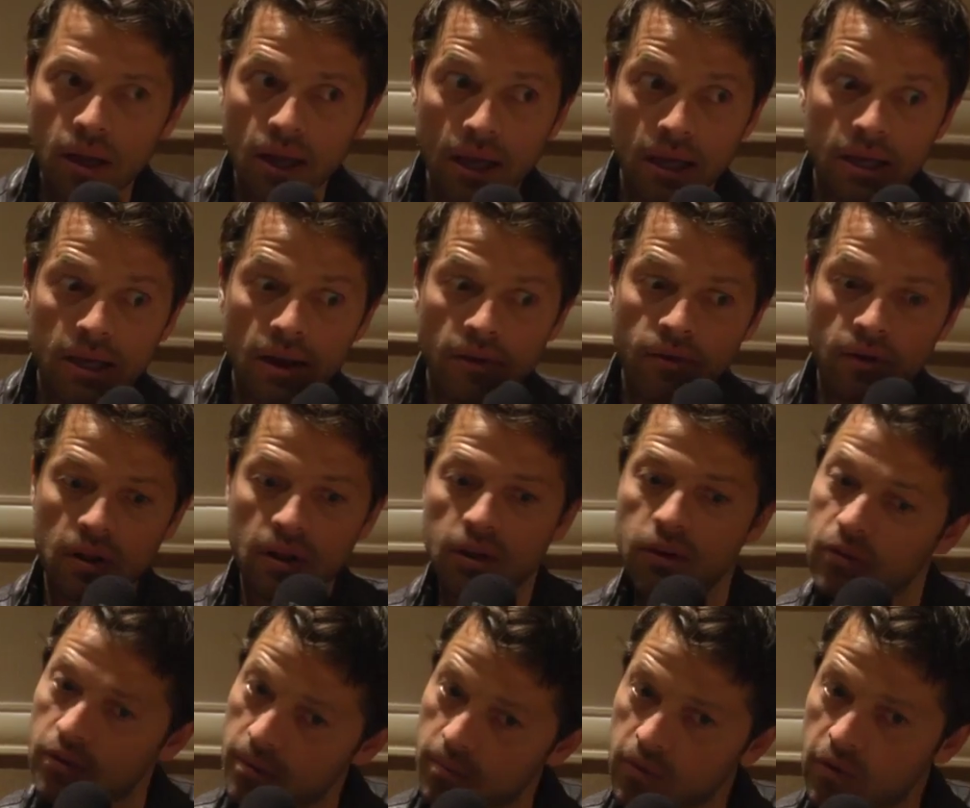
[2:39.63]
Like, it
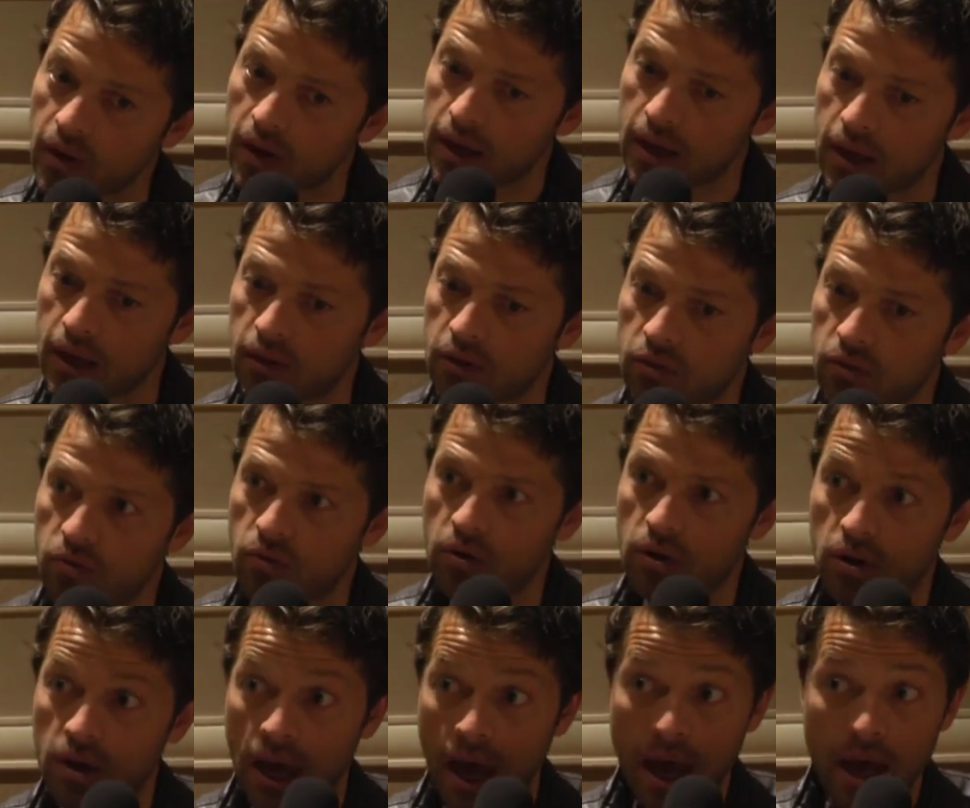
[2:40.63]
definitely seems like it's
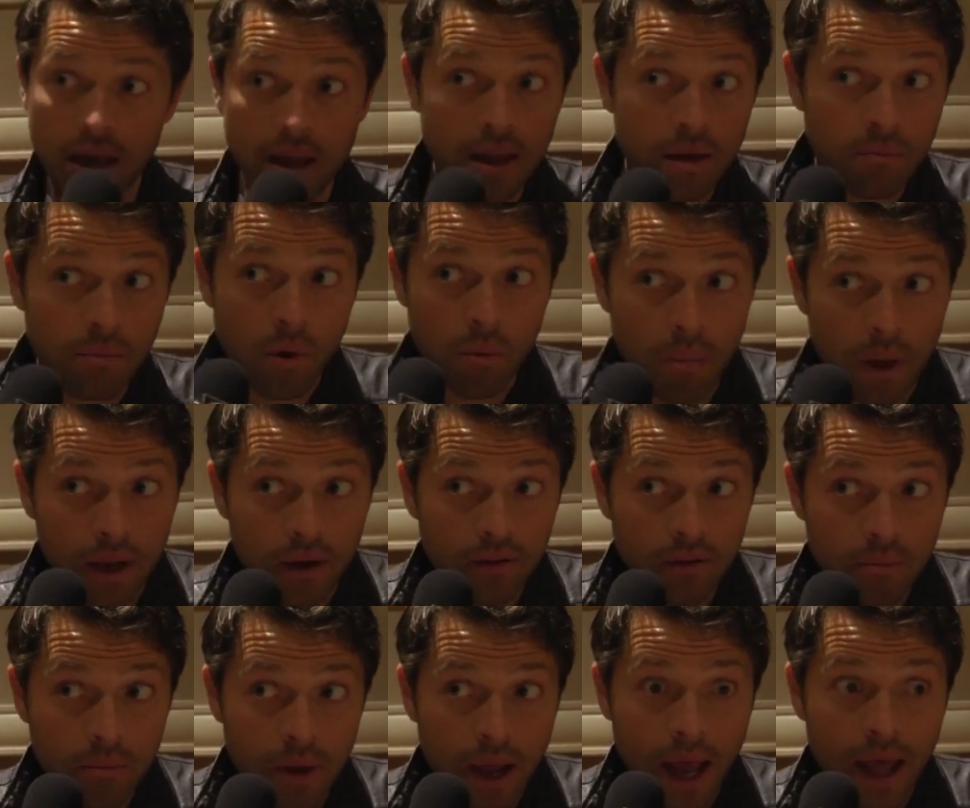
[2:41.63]
gaining
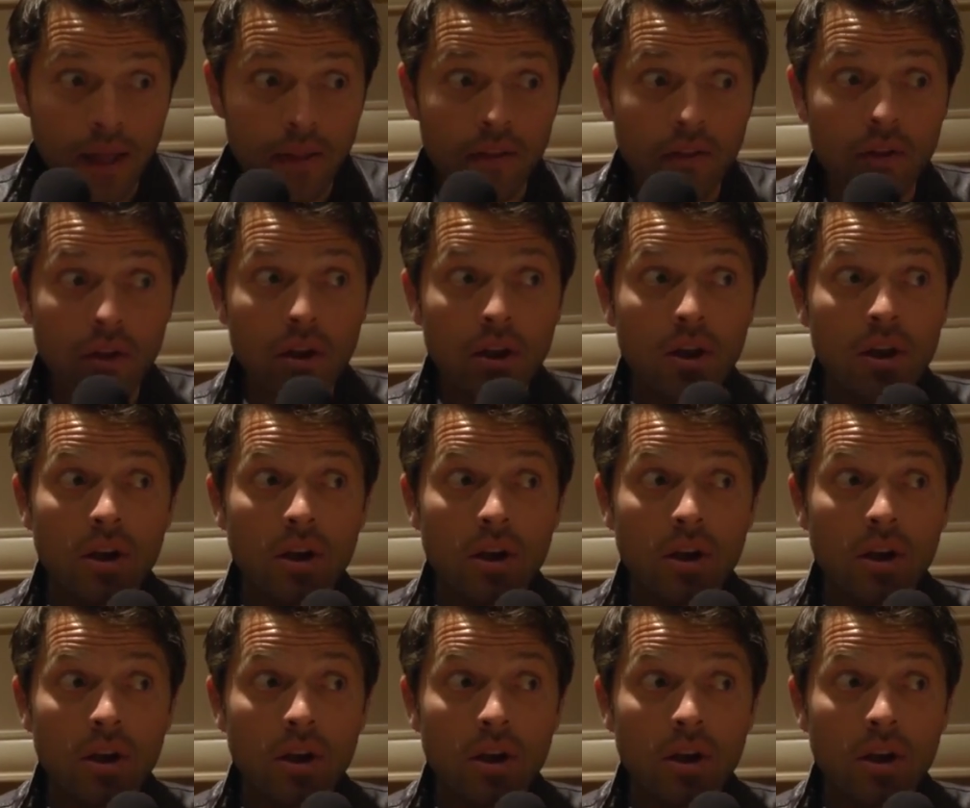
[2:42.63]
momentum, and